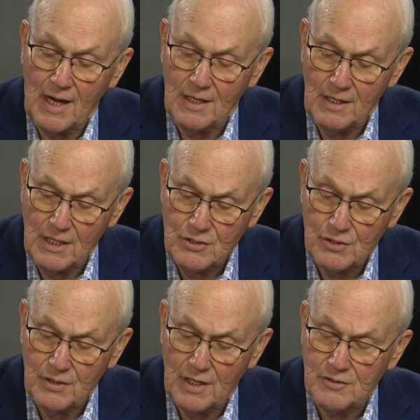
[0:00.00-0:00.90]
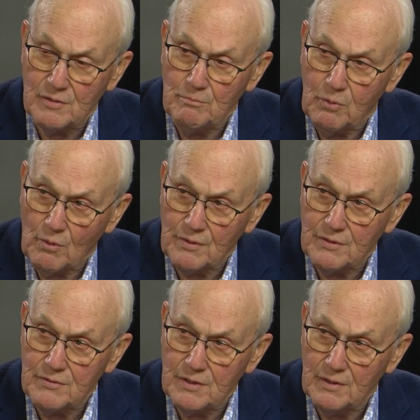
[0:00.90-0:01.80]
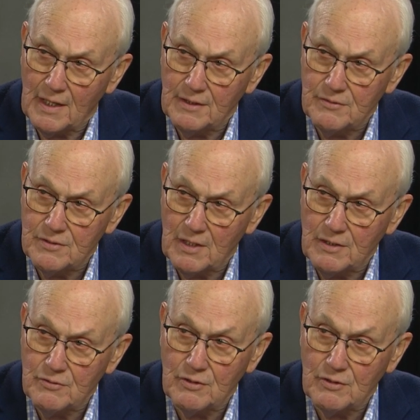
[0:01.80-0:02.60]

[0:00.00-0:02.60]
a nation as important as the United States,